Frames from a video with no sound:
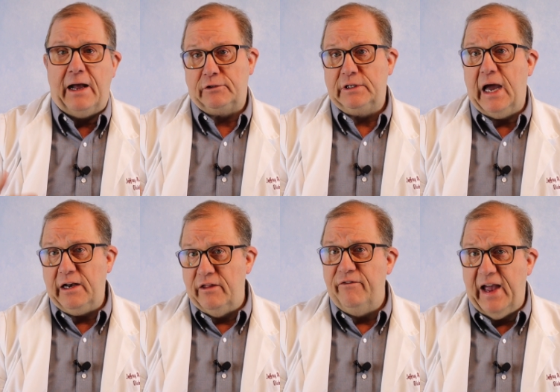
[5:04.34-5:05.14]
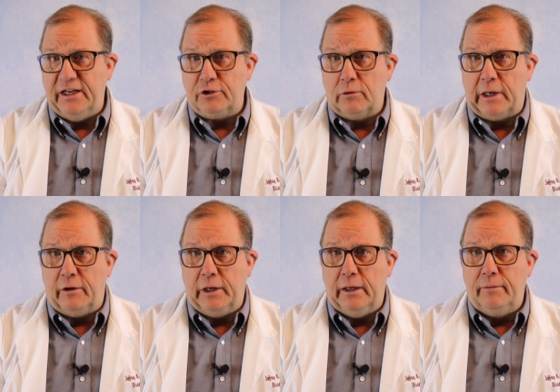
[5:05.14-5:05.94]
outside of the vaginal
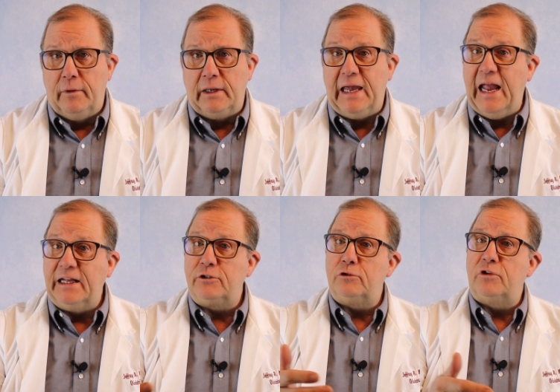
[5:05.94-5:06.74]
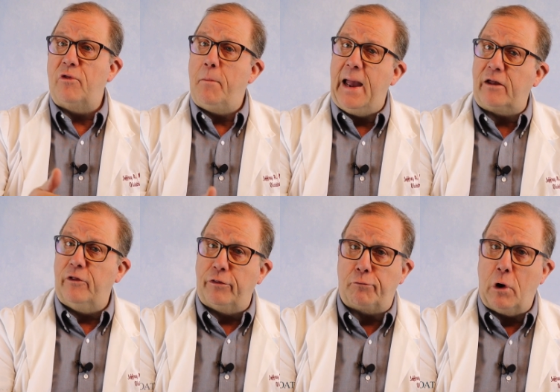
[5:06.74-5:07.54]
area, cancers of the back of
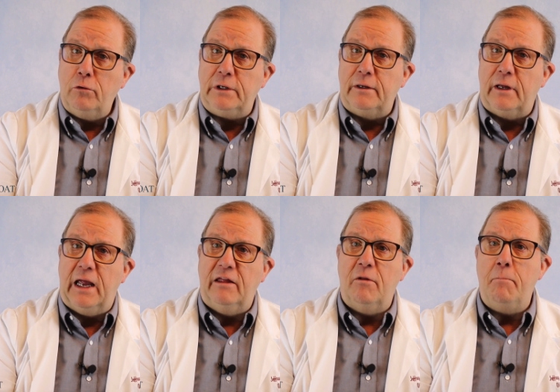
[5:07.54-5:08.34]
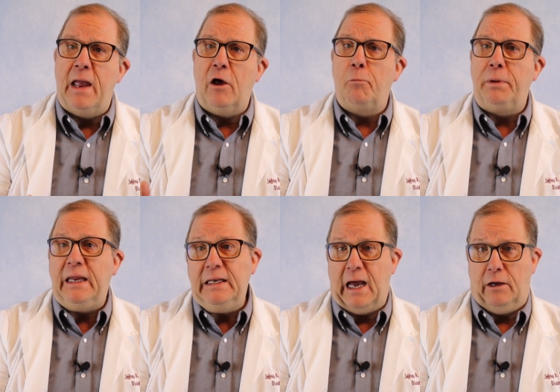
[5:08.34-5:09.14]
the throat, and the male
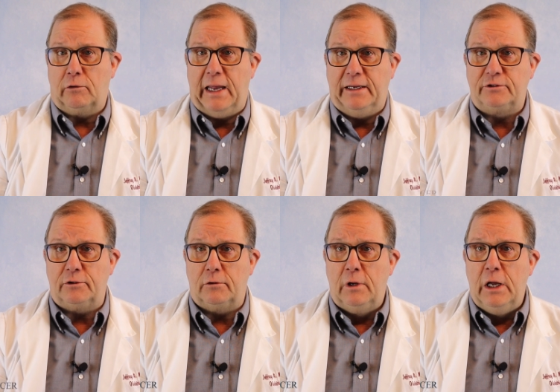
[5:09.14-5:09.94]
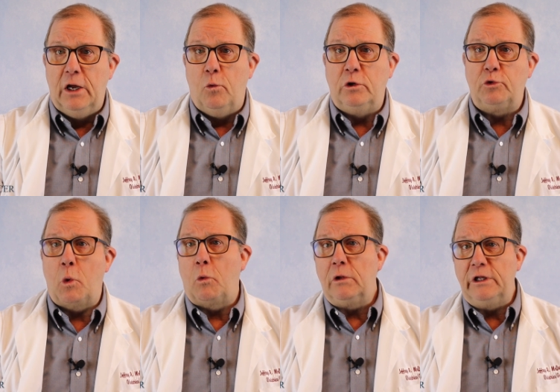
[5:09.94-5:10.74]
penile cancer, which
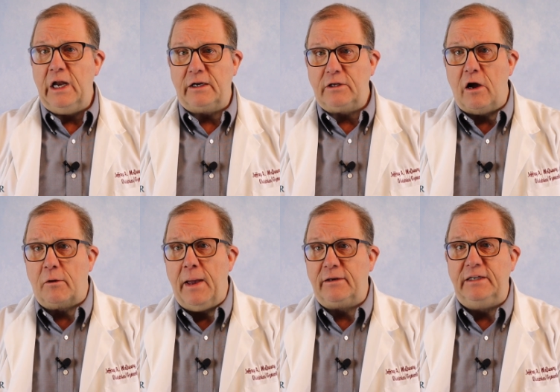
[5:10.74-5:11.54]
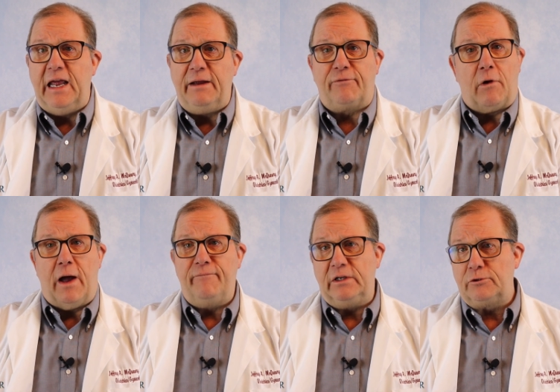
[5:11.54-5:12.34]
we will really not talk about today for
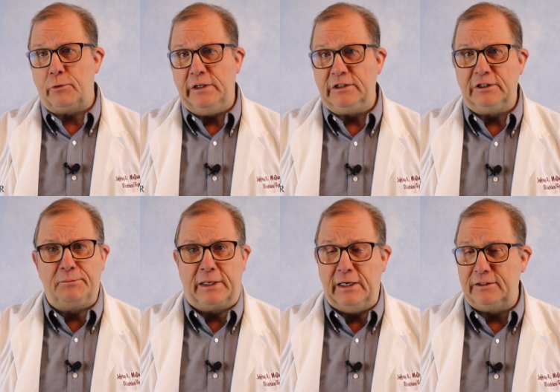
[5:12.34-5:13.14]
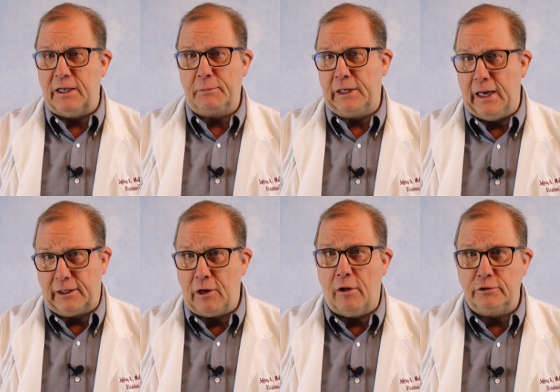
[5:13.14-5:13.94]
obvious reasons because I'm a
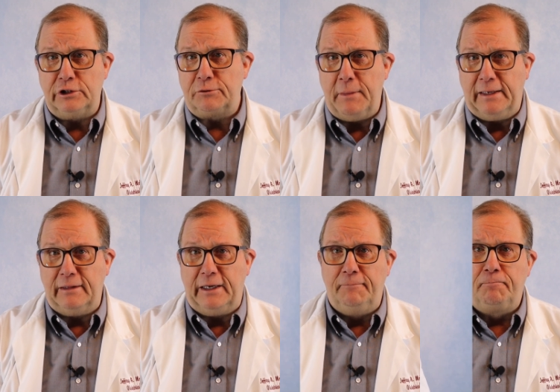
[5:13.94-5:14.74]
gynecologist mainly.